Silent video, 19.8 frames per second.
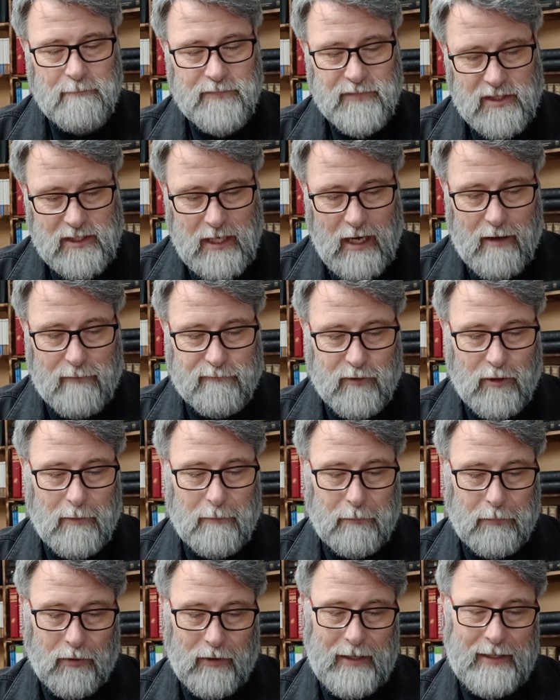
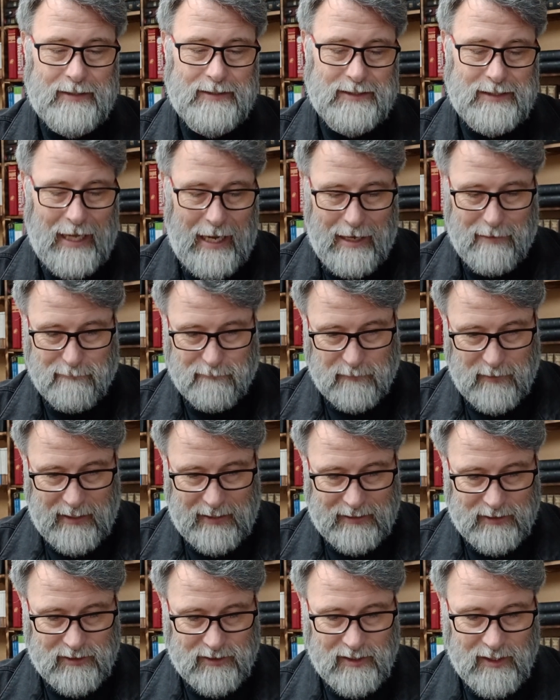comfort print
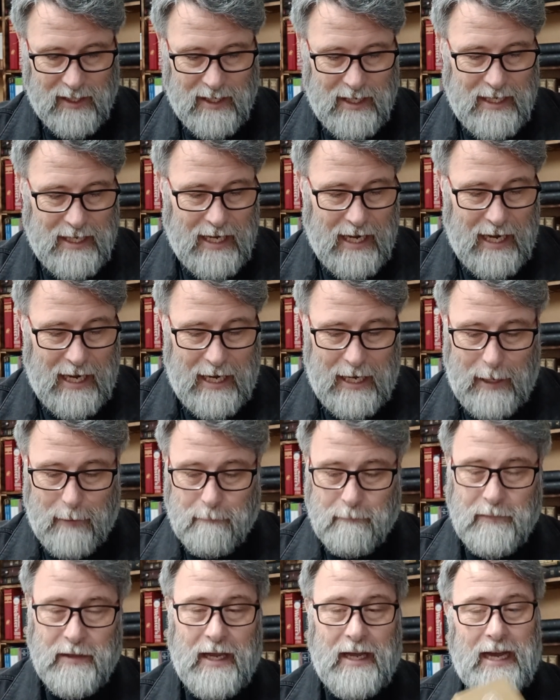typeface. I
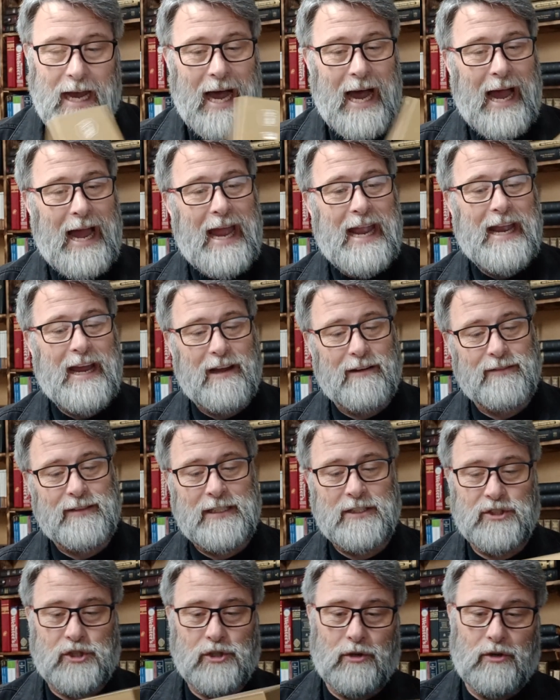have
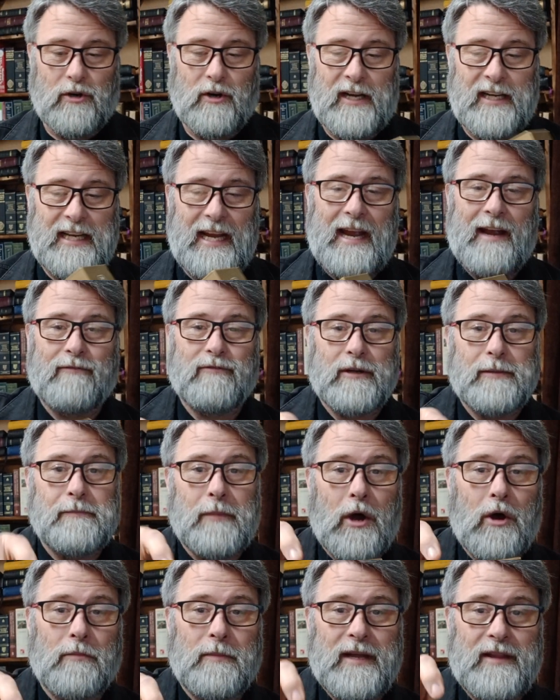enjoyed every
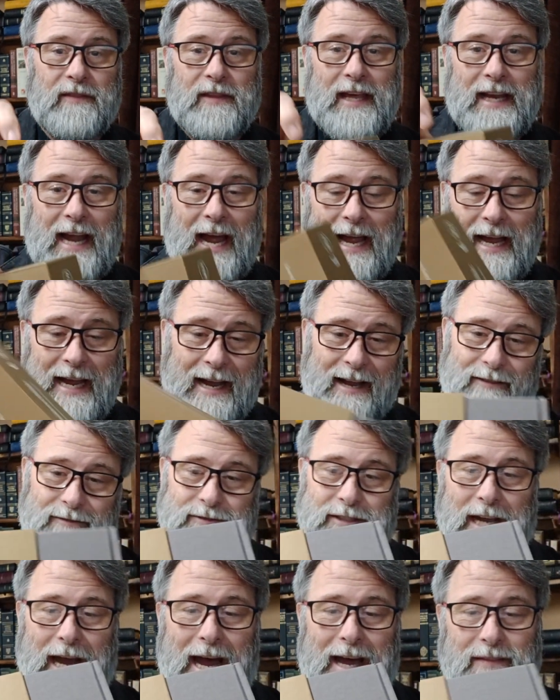moment that I
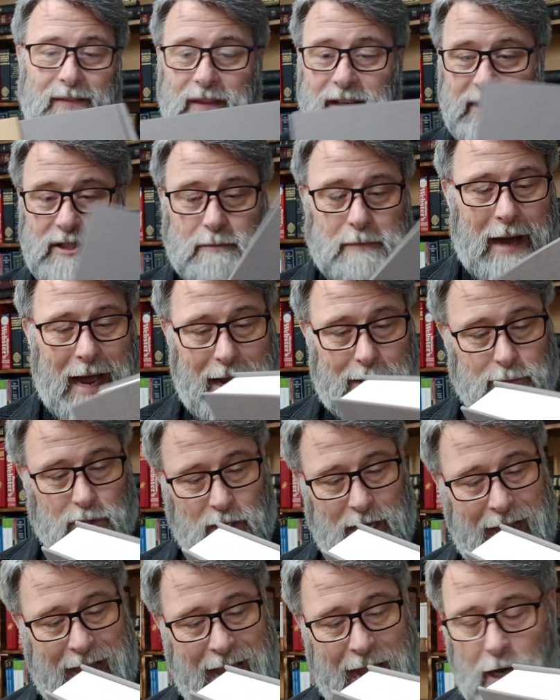have gotten this
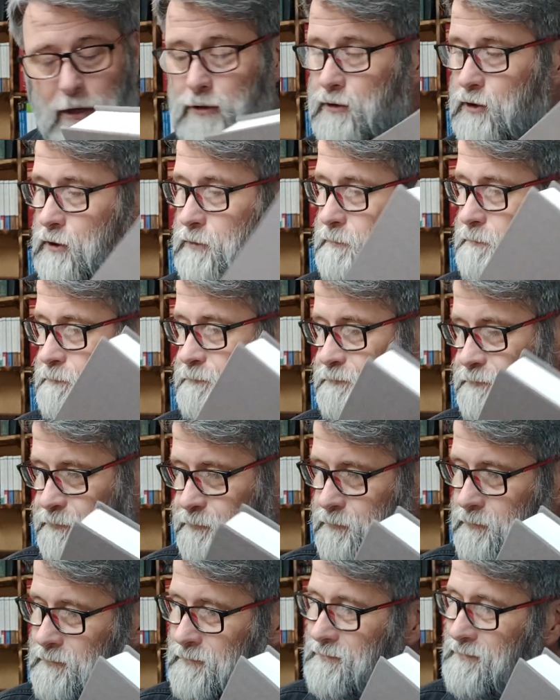Bible out.
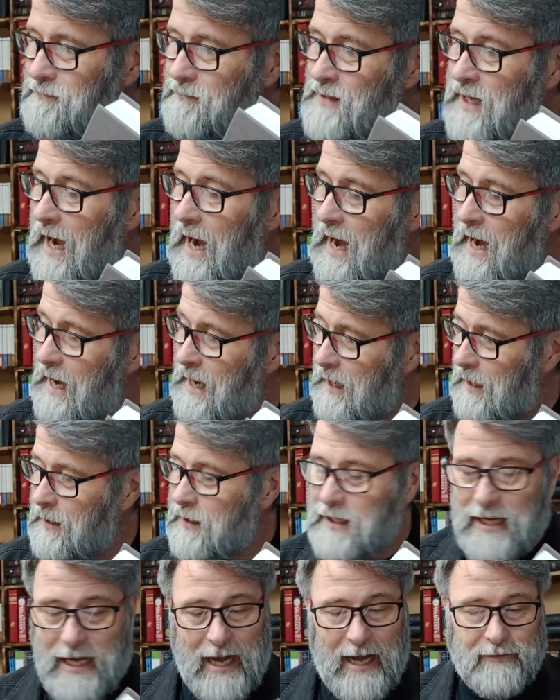I've
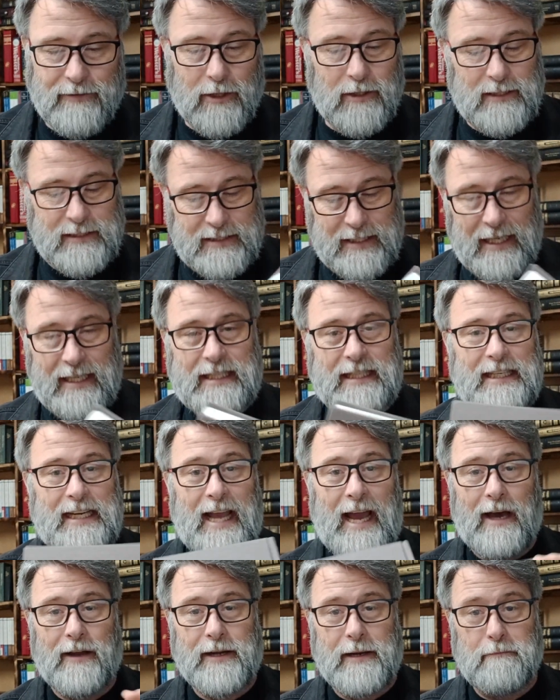only taken it
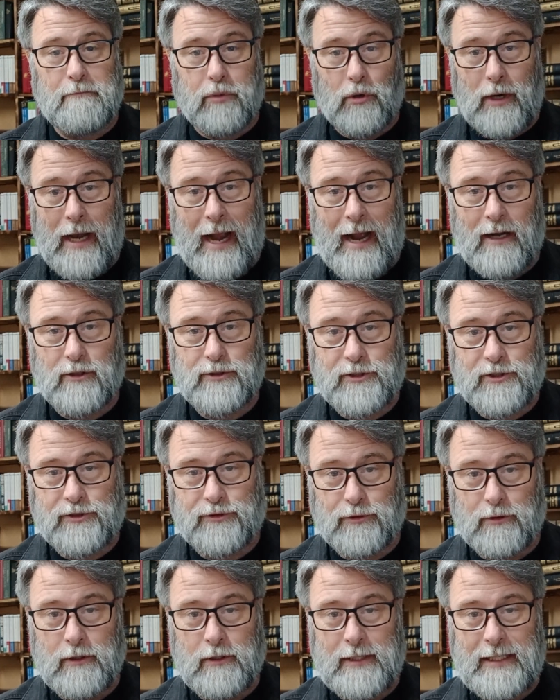out and browsed
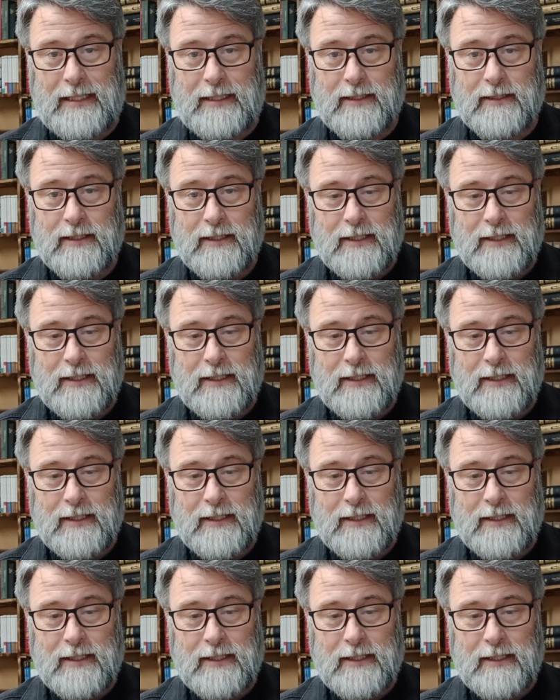through it.